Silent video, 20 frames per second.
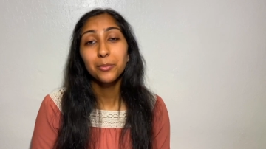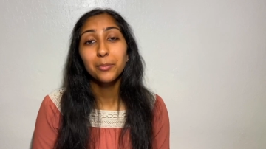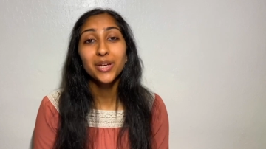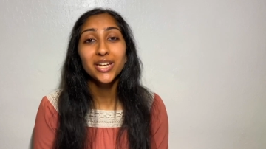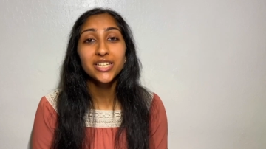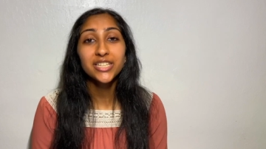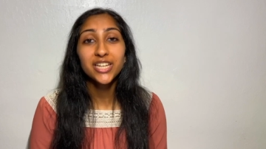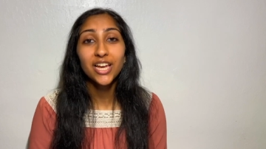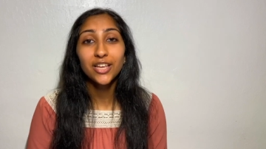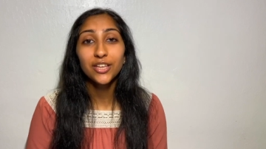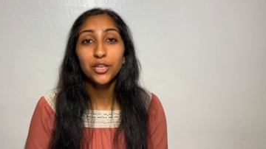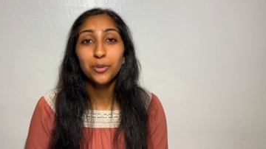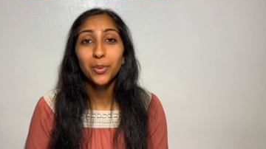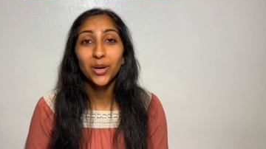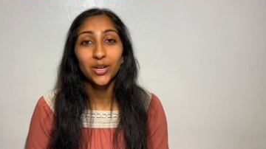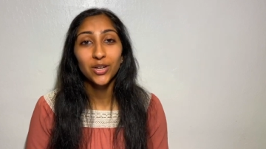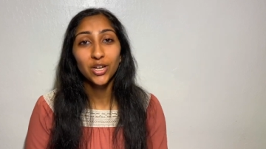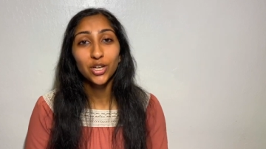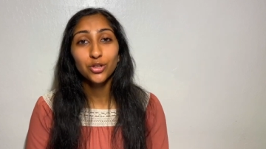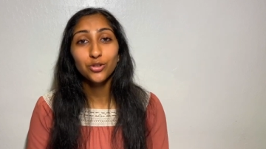may tell you
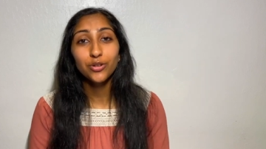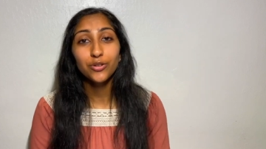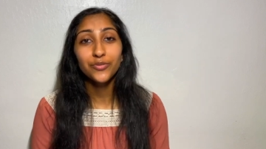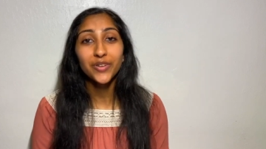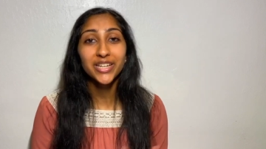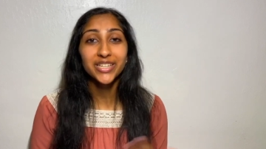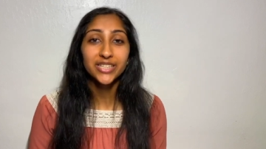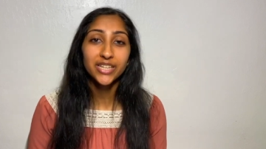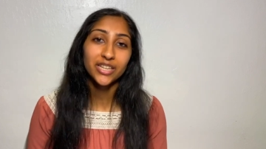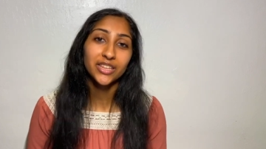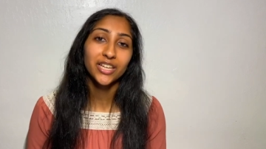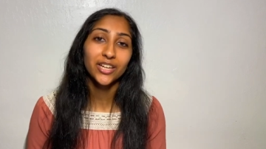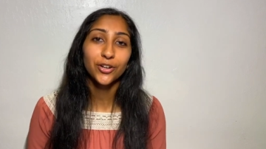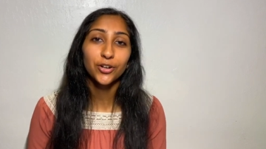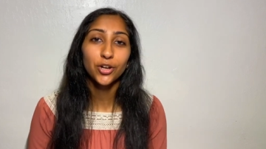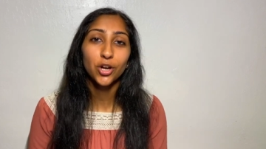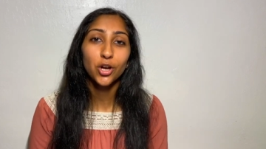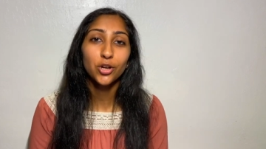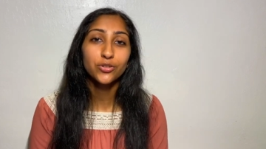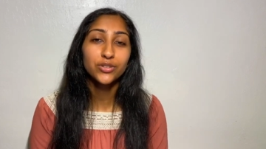about other events that they are
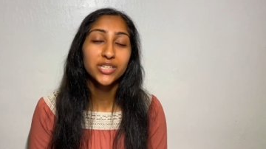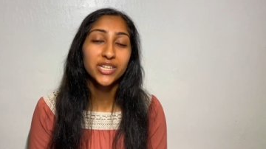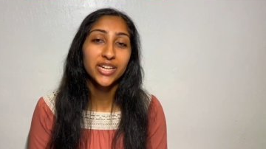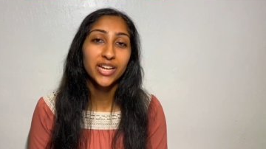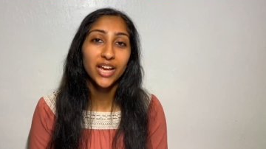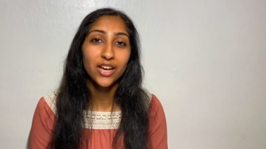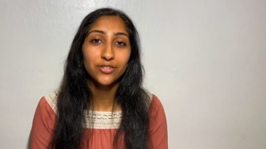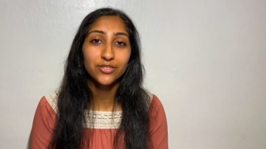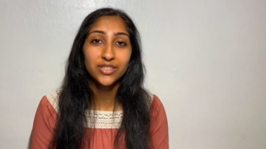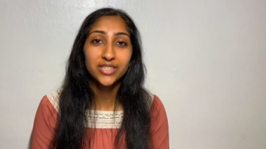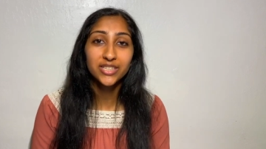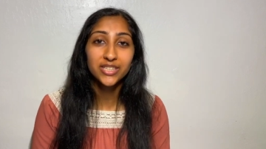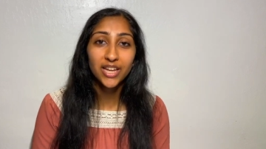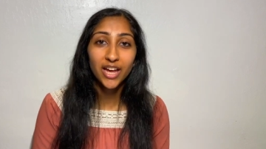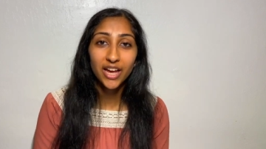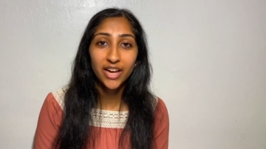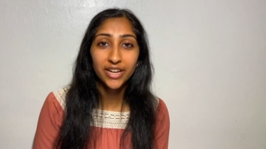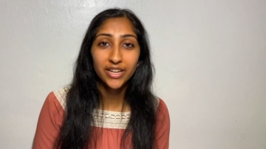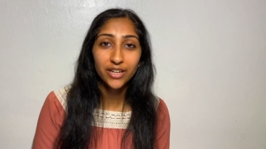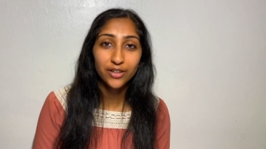hosting
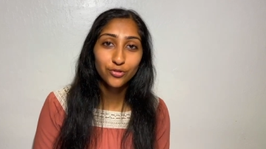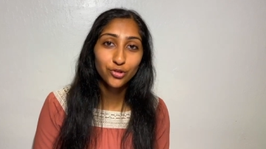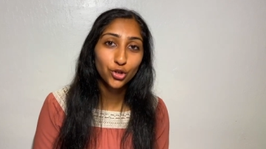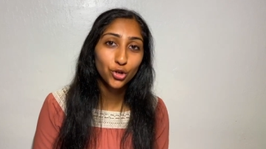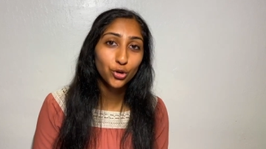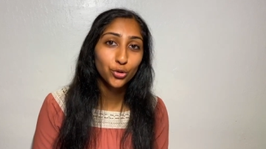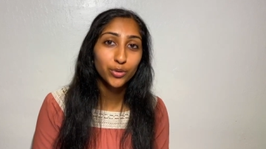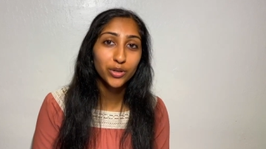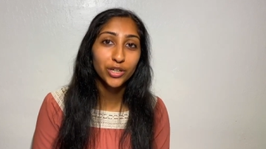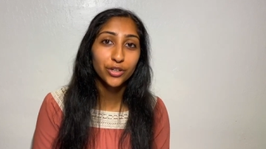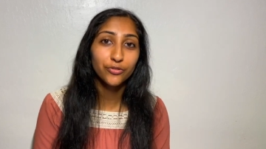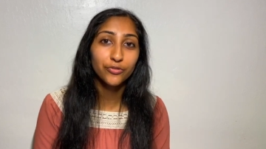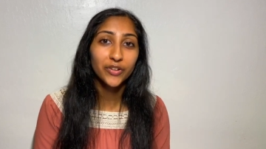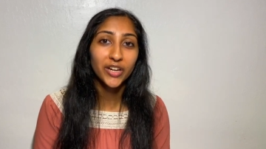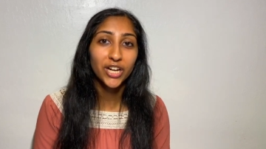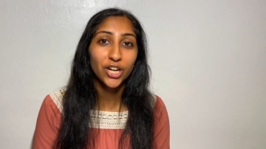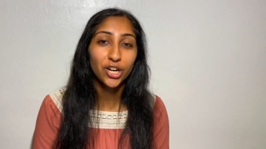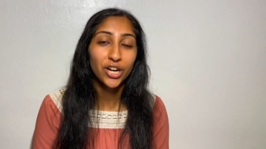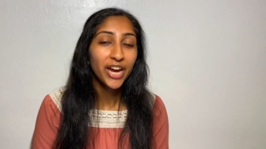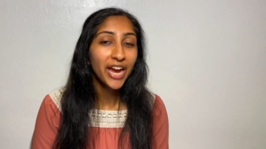outside of the career
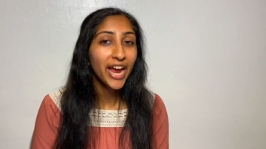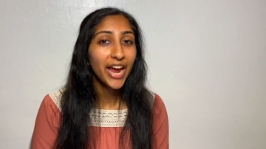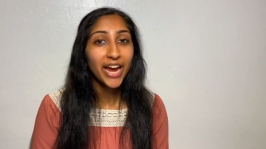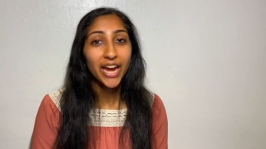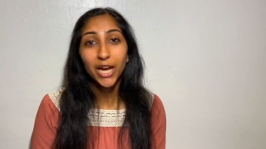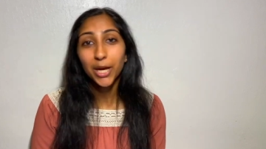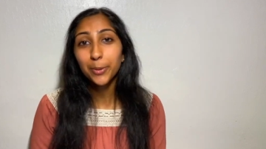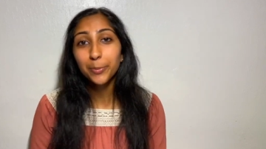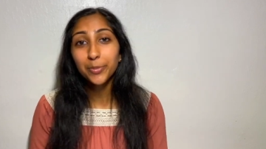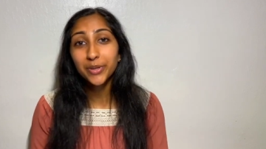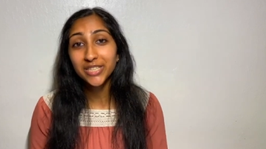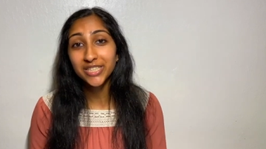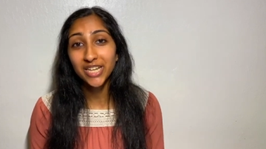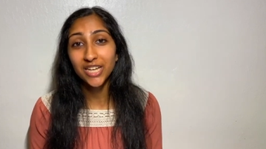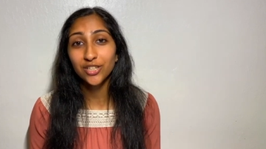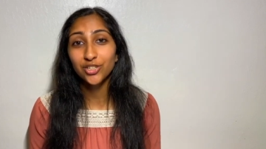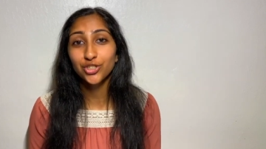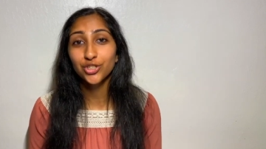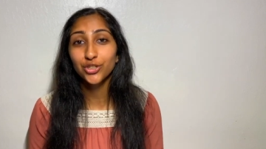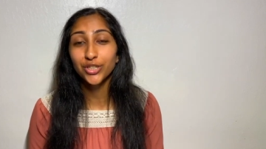fair and
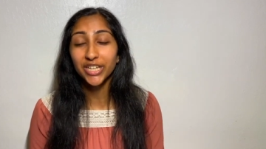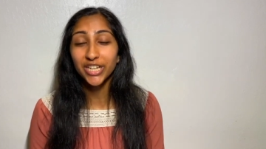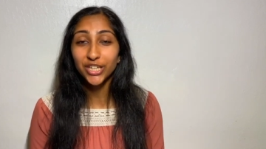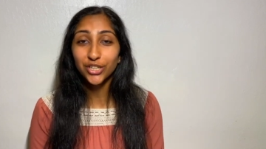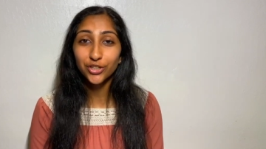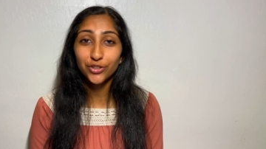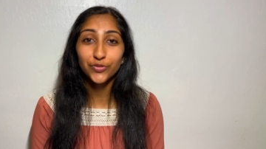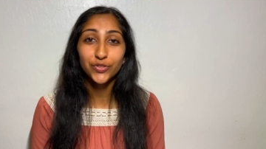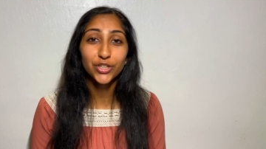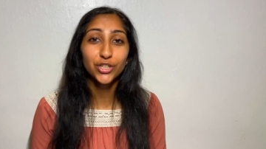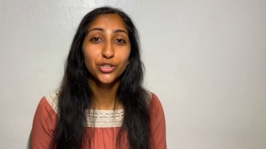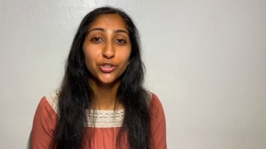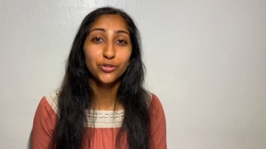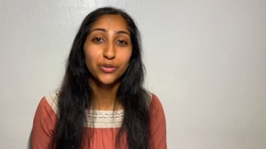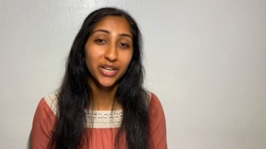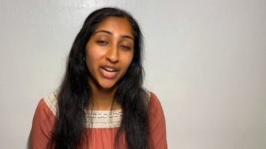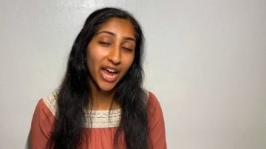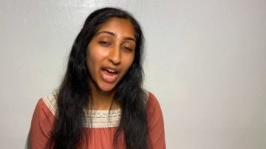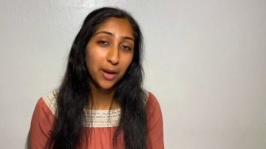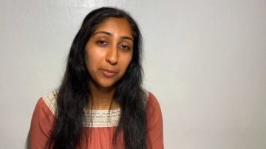potential interview
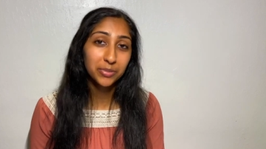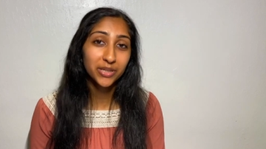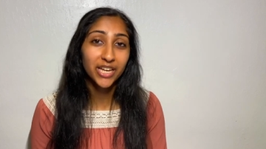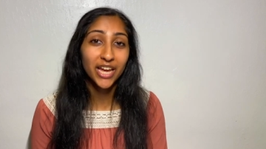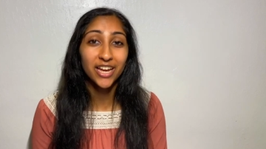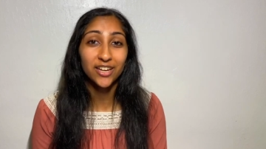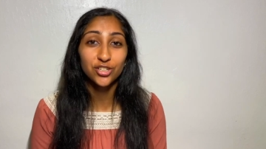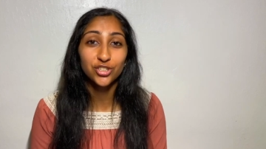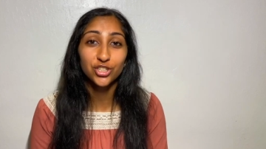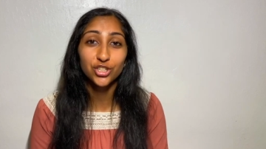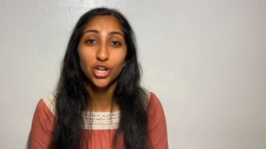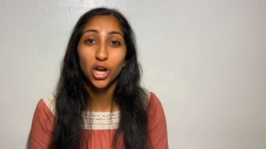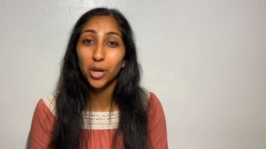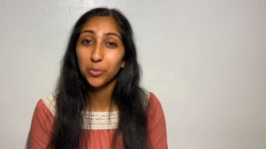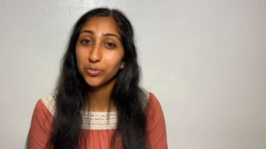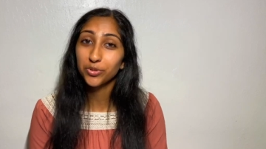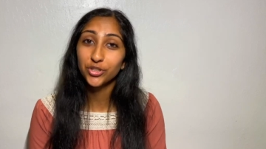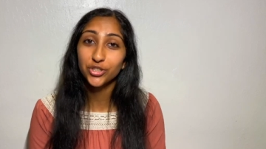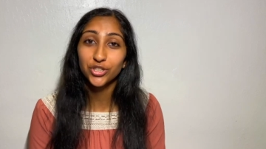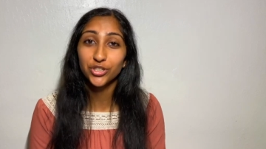and application
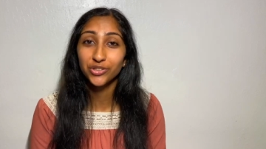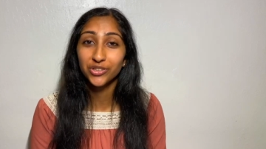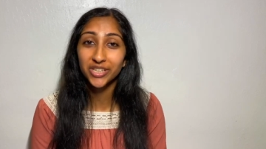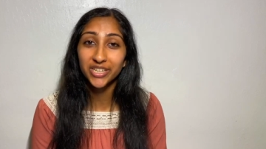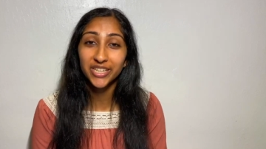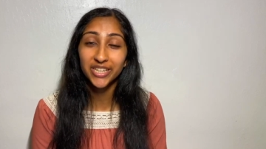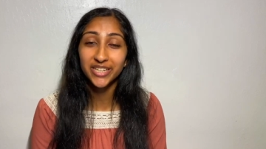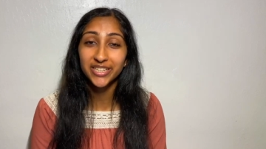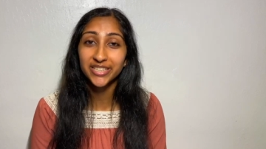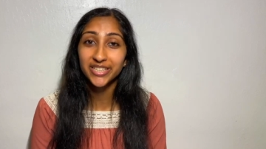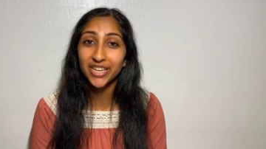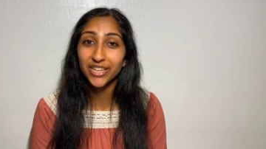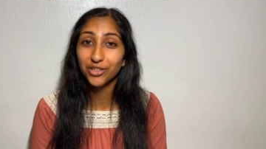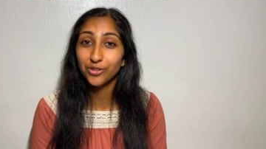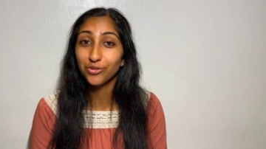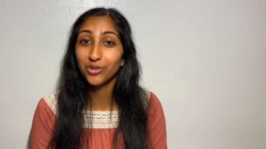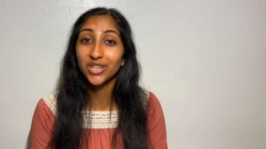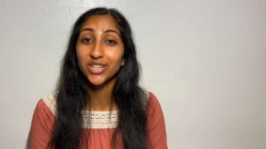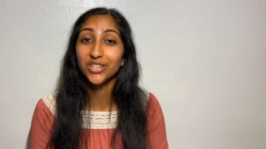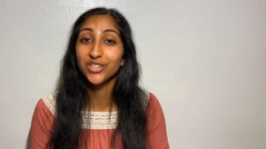opportunities that you
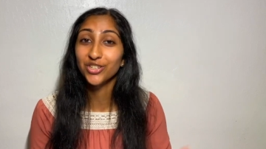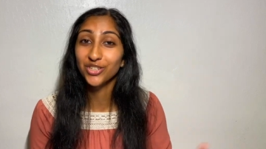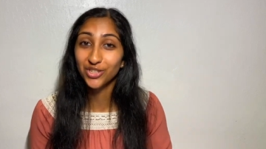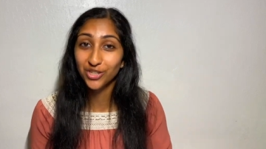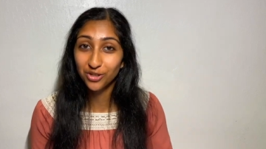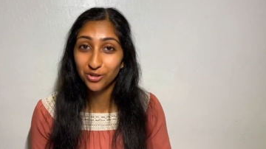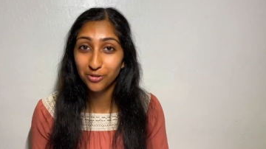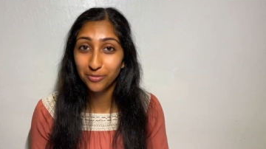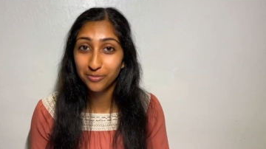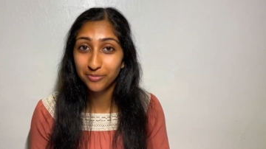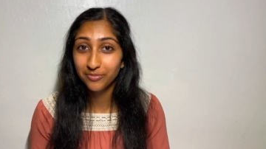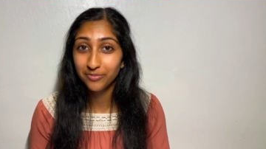can do.